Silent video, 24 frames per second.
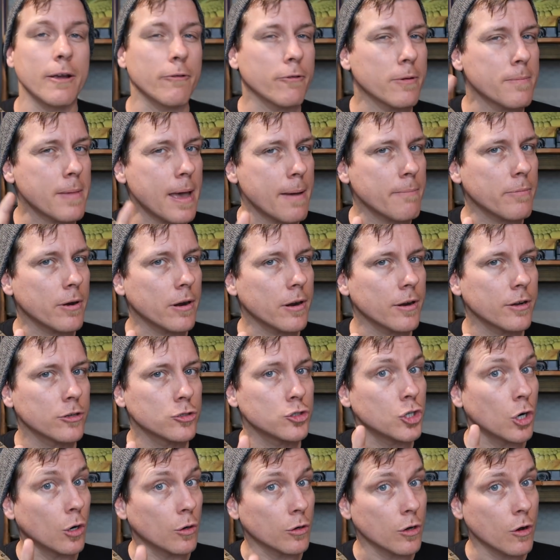And remember,
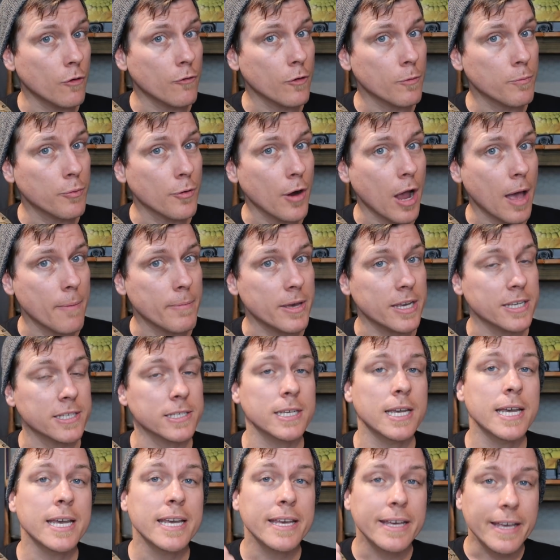don't
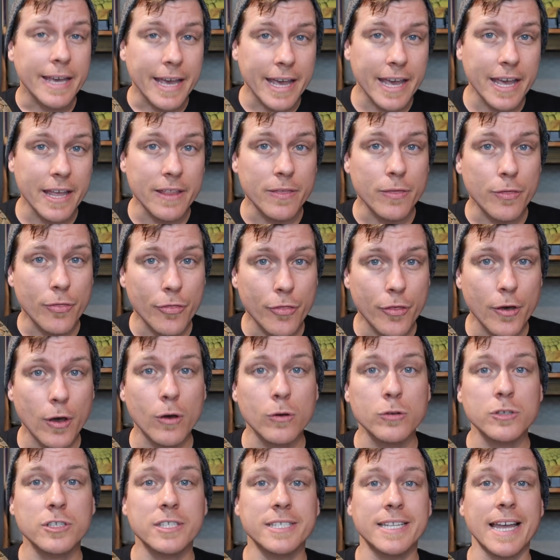overpromise. Hit
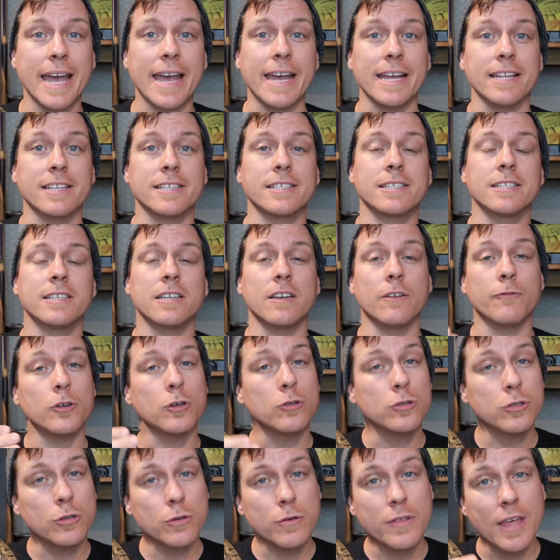those dates. If
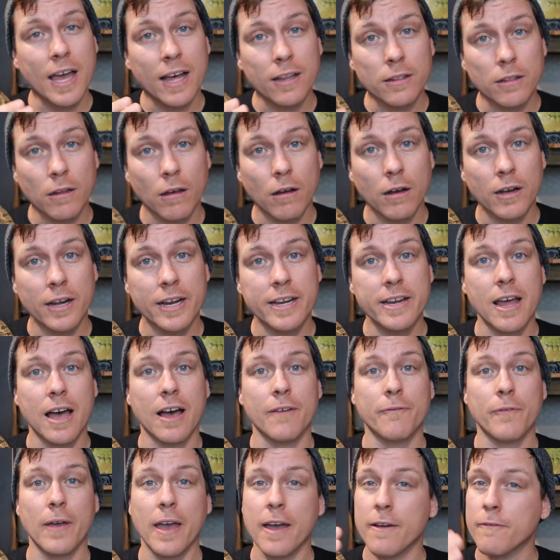you do that long
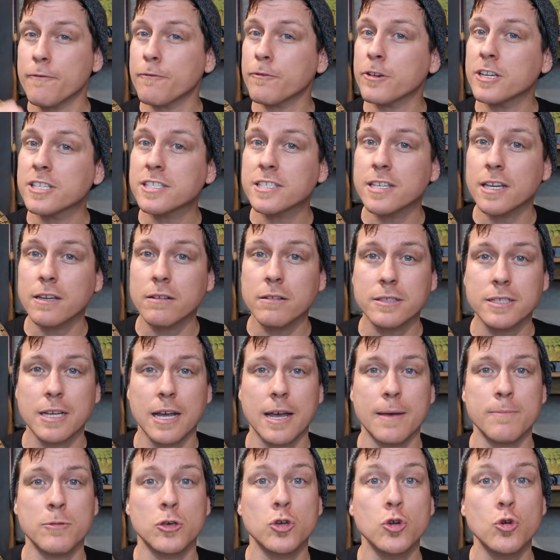enough, every single
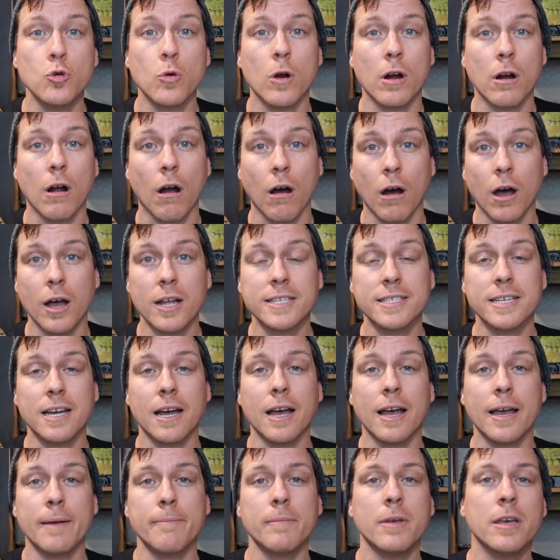time you are on
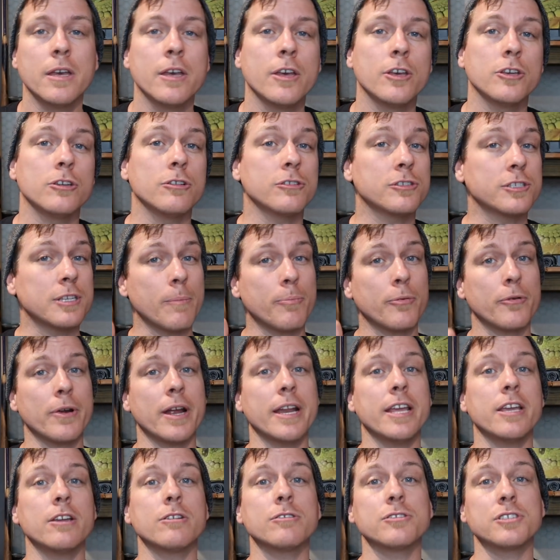time, you're
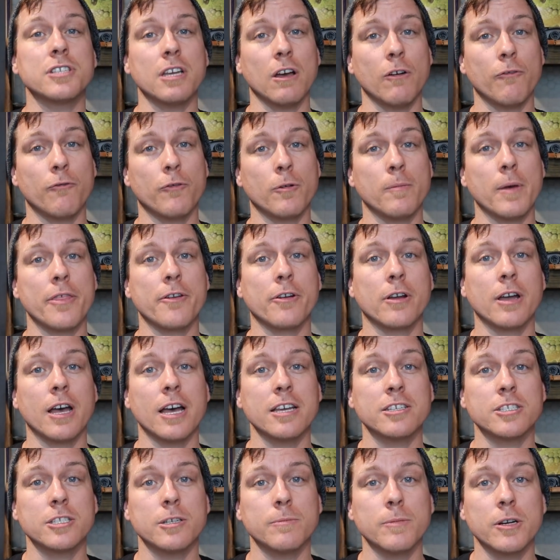separating yourself from other
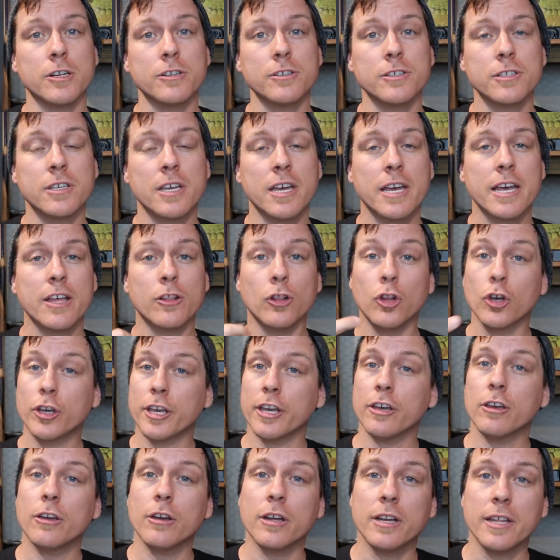customers,
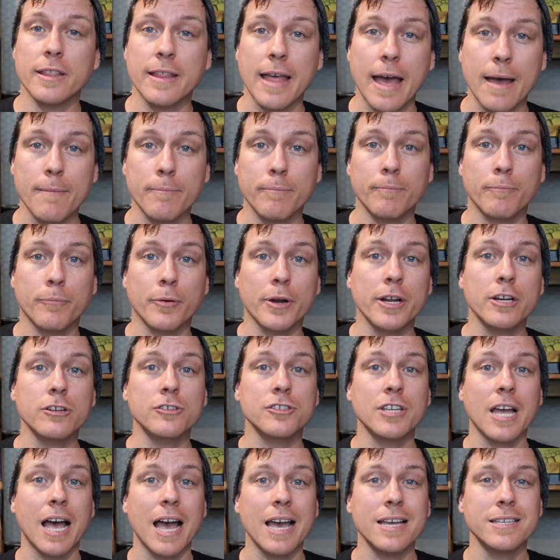looking good in that
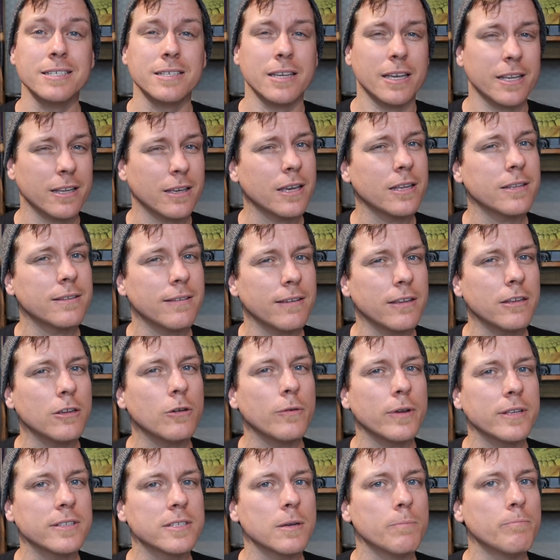breeder's eyes, and
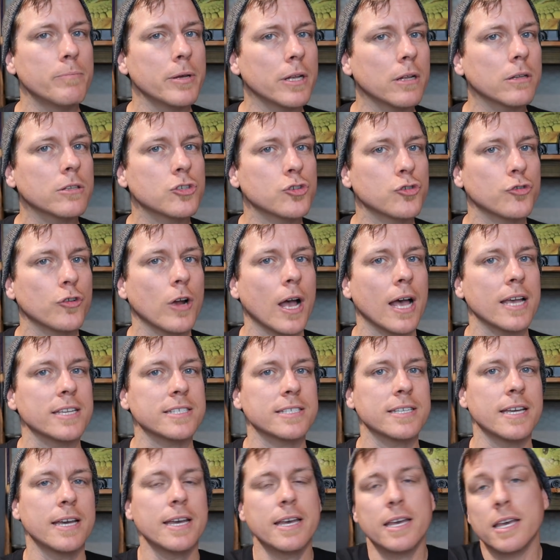continuing to build
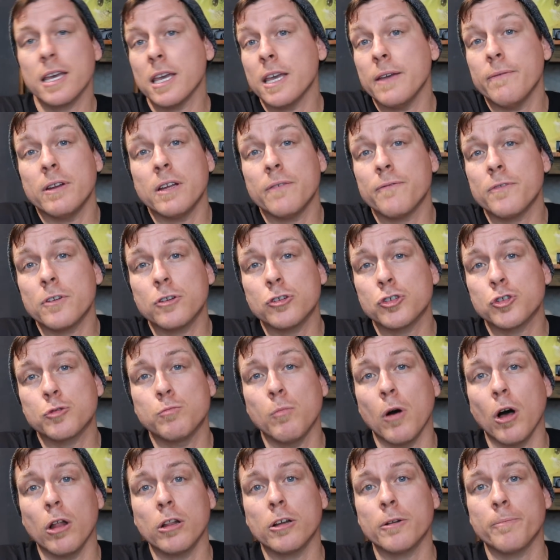trust, even if they're
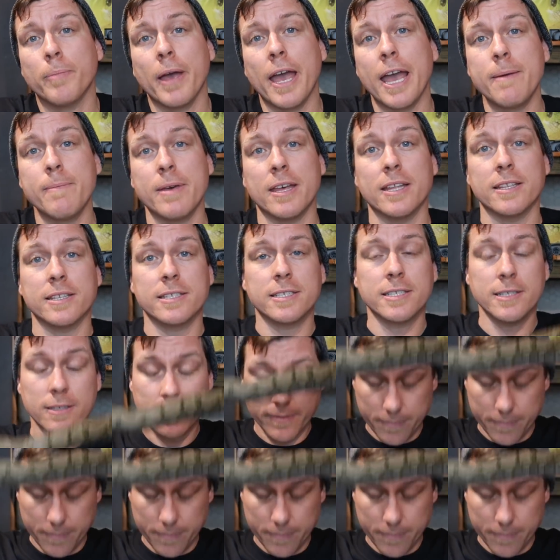smaller payments.